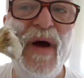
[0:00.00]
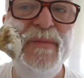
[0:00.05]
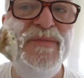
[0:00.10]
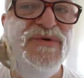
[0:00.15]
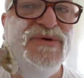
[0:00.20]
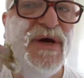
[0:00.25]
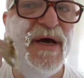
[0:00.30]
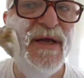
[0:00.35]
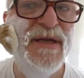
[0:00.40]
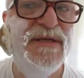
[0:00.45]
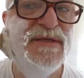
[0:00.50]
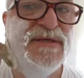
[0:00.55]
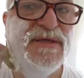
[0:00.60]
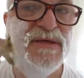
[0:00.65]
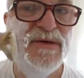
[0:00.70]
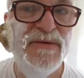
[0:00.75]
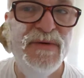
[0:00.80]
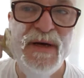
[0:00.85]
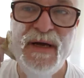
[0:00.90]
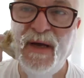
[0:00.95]
training
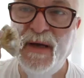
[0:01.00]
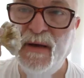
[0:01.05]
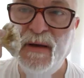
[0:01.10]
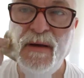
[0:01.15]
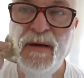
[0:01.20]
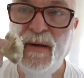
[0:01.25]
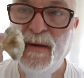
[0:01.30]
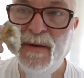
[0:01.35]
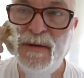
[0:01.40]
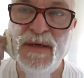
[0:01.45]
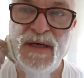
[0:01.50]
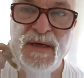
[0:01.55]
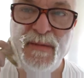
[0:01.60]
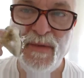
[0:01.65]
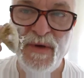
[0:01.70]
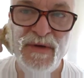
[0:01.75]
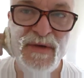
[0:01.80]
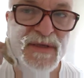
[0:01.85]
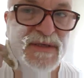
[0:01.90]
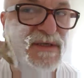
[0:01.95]
to
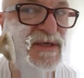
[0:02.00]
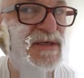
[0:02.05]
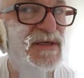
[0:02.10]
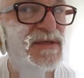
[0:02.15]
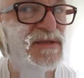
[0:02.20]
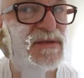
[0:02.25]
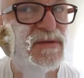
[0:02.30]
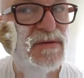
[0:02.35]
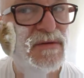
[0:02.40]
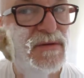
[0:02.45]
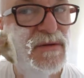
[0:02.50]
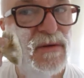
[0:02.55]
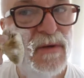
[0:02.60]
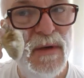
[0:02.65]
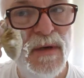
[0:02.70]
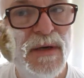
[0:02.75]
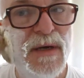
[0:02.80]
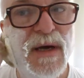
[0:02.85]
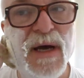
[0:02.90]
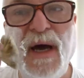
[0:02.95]
communities,
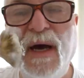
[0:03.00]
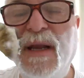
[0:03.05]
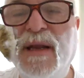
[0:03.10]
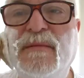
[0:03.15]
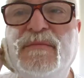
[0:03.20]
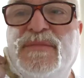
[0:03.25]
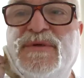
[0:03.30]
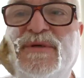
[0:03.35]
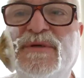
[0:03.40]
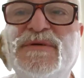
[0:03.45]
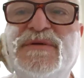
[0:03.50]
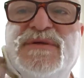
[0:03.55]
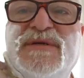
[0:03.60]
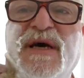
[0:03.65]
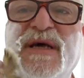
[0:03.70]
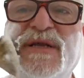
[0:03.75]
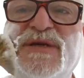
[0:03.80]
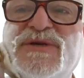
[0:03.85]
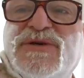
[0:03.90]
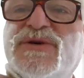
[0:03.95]
and I'm sort of
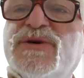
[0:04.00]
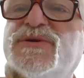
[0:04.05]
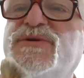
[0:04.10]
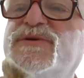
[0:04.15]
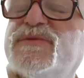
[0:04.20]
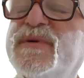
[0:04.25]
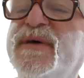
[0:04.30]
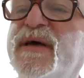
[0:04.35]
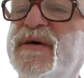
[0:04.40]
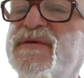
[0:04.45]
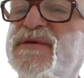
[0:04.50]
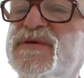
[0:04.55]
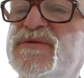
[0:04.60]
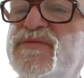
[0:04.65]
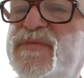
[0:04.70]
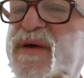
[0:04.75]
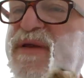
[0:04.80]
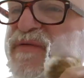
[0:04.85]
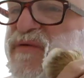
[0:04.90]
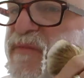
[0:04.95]
trying to sort something out. There's a
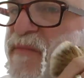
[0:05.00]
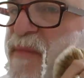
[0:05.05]
bit of a